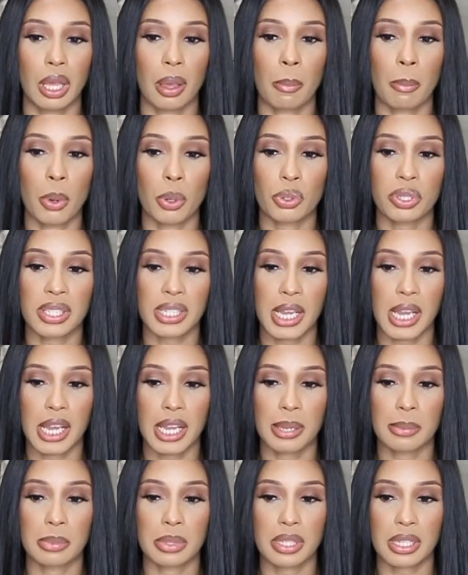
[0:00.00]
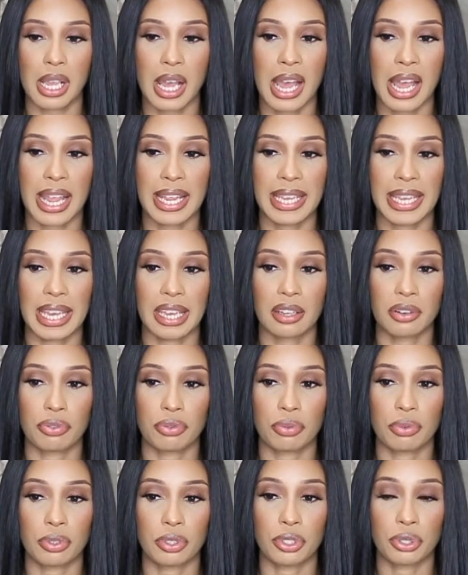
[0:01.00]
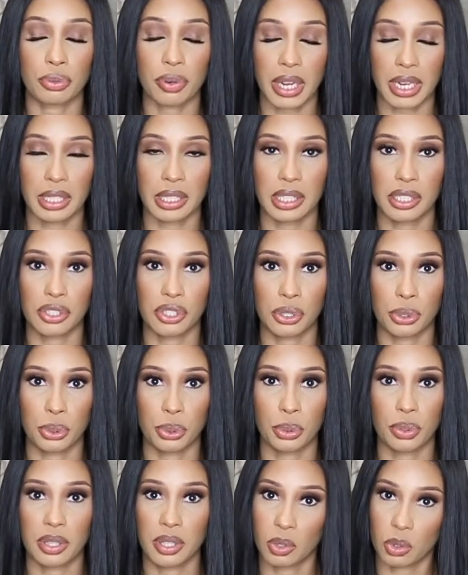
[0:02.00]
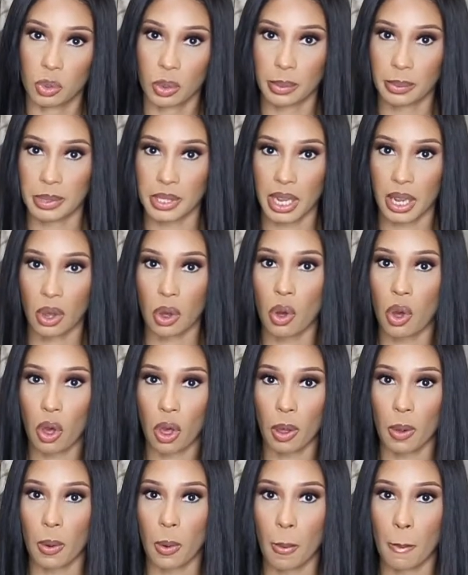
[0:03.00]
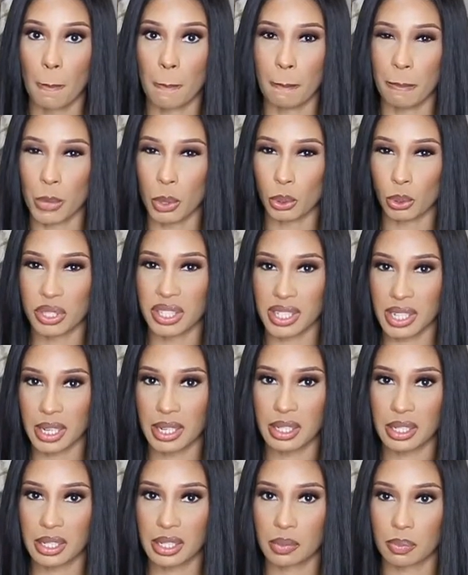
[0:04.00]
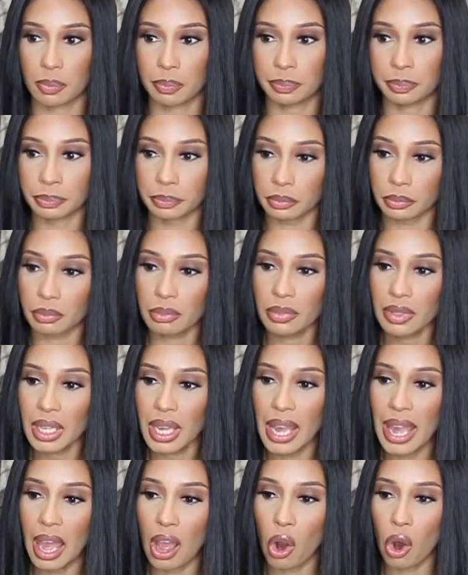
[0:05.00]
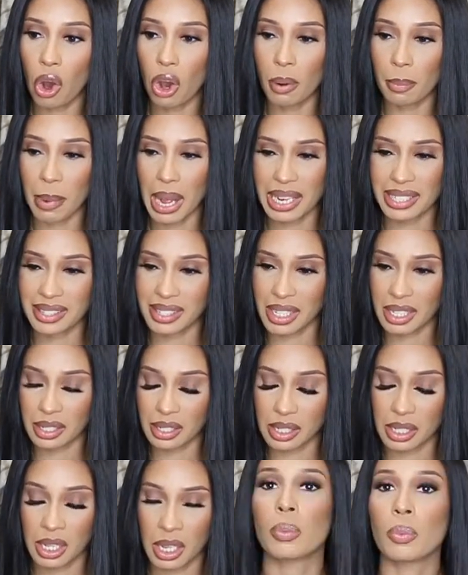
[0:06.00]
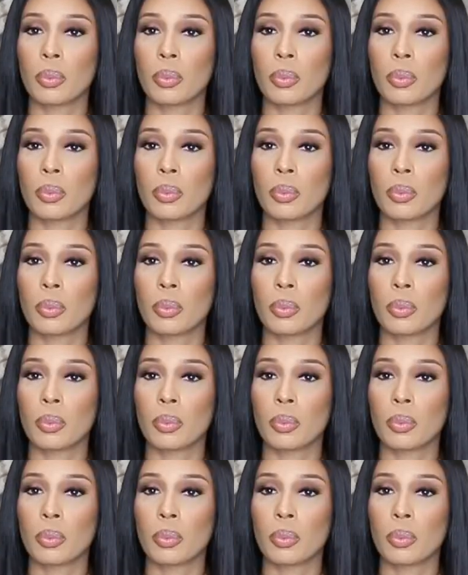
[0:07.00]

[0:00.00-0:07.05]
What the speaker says: most times I get directed to this website called ModeSense or ModSense.